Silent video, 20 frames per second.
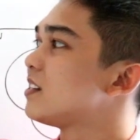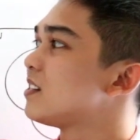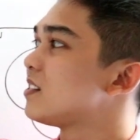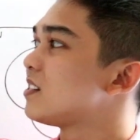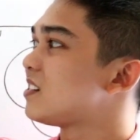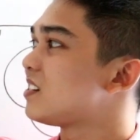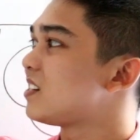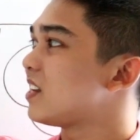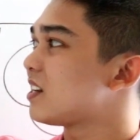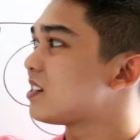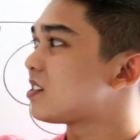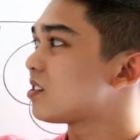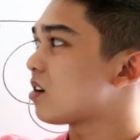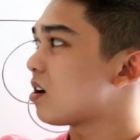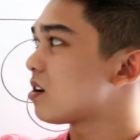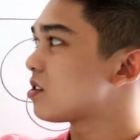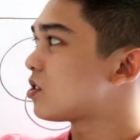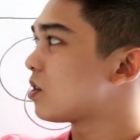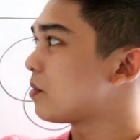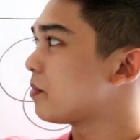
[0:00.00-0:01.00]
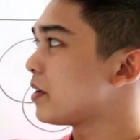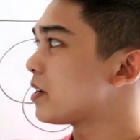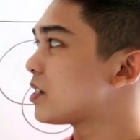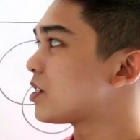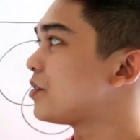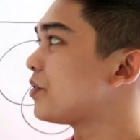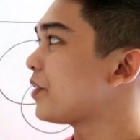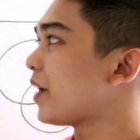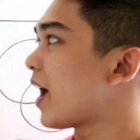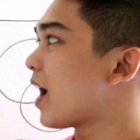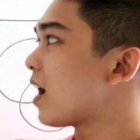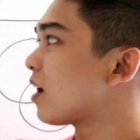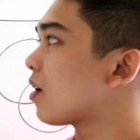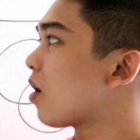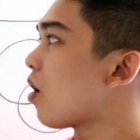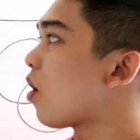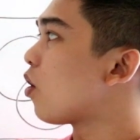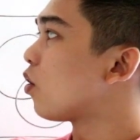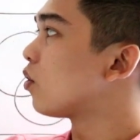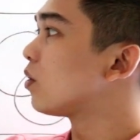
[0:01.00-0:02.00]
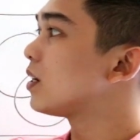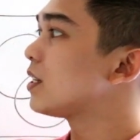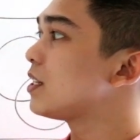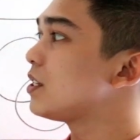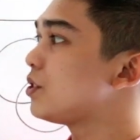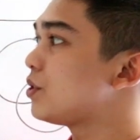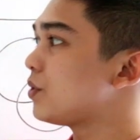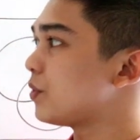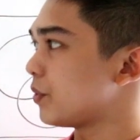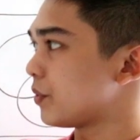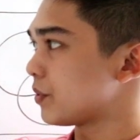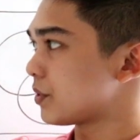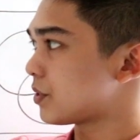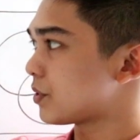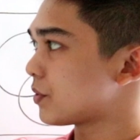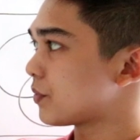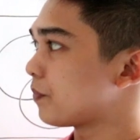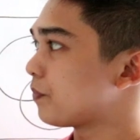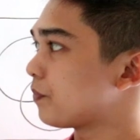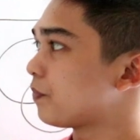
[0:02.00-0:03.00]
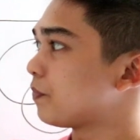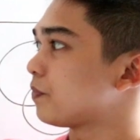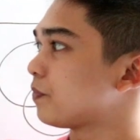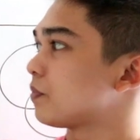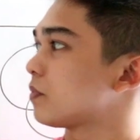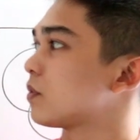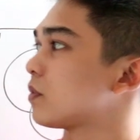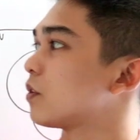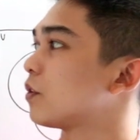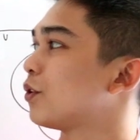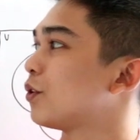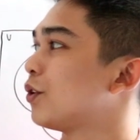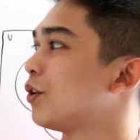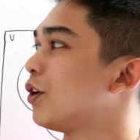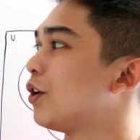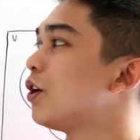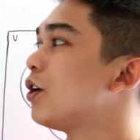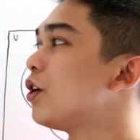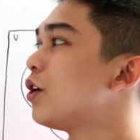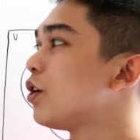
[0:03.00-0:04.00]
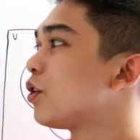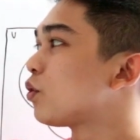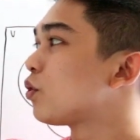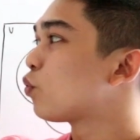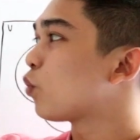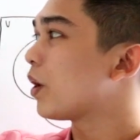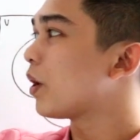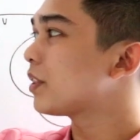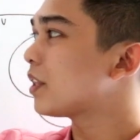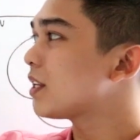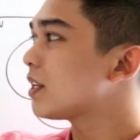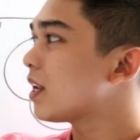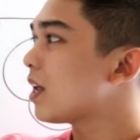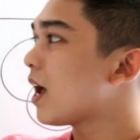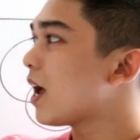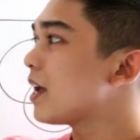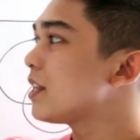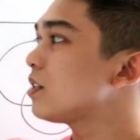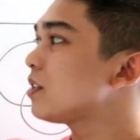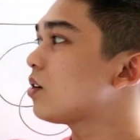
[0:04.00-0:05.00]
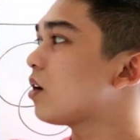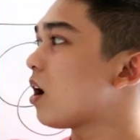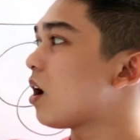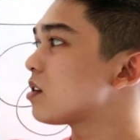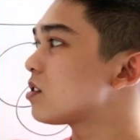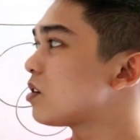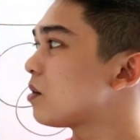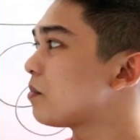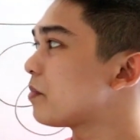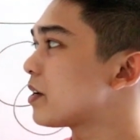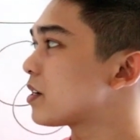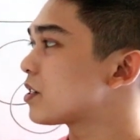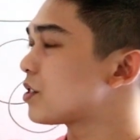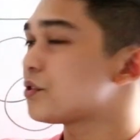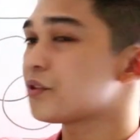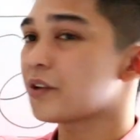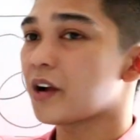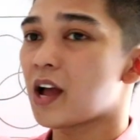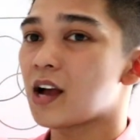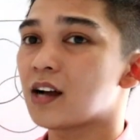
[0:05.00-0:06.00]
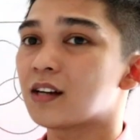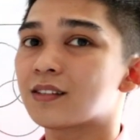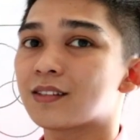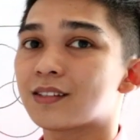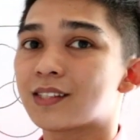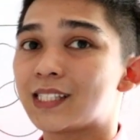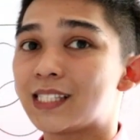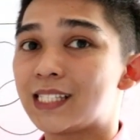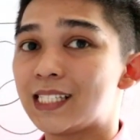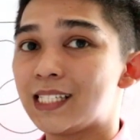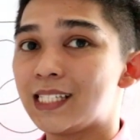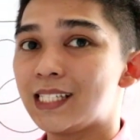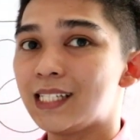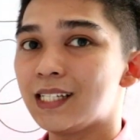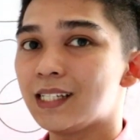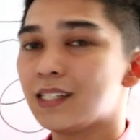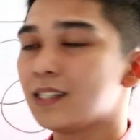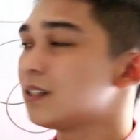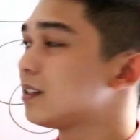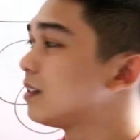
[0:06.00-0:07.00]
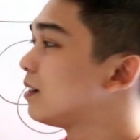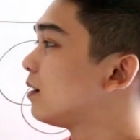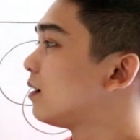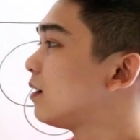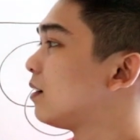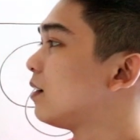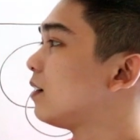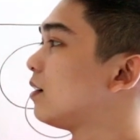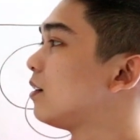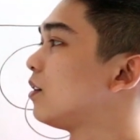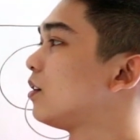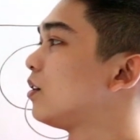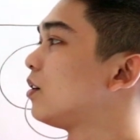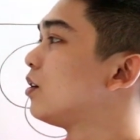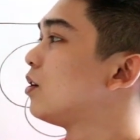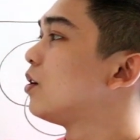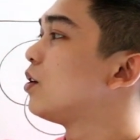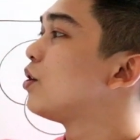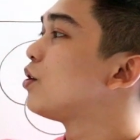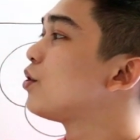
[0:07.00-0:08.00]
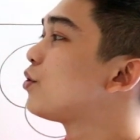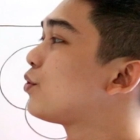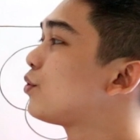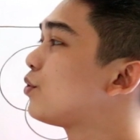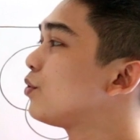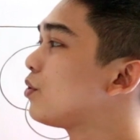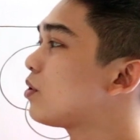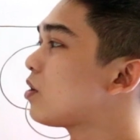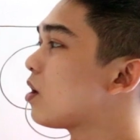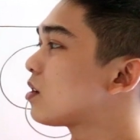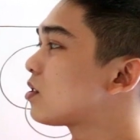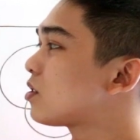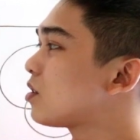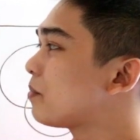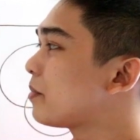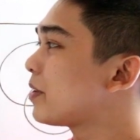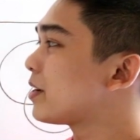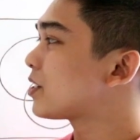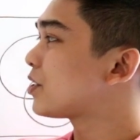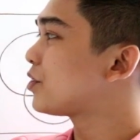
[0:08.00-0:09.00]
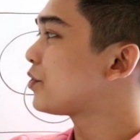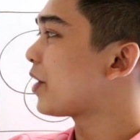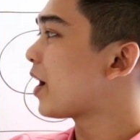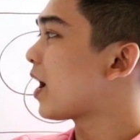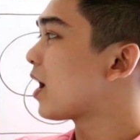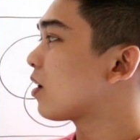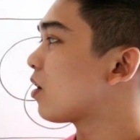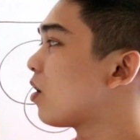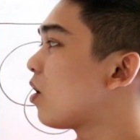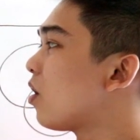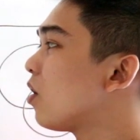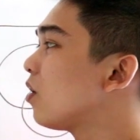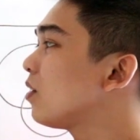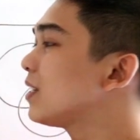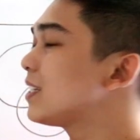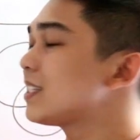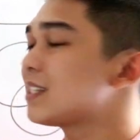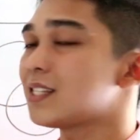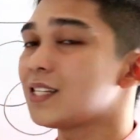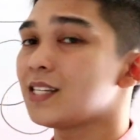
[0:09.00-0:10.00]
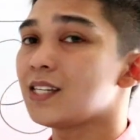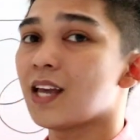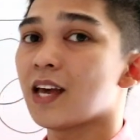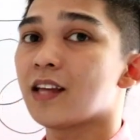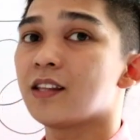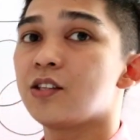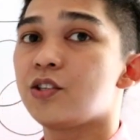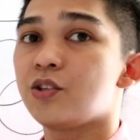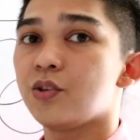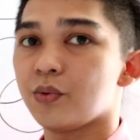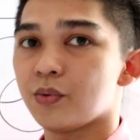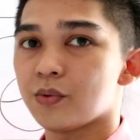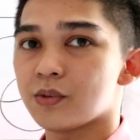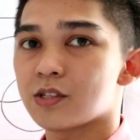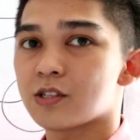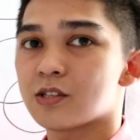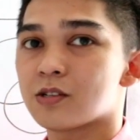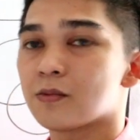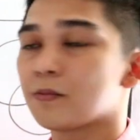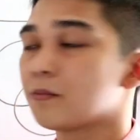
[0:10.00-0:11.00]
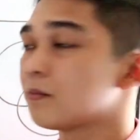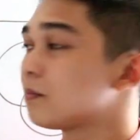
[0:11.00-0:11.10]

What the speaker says: 6 customers drank only juice. 29 customers drank tea. 2 customers drank only tea and juice.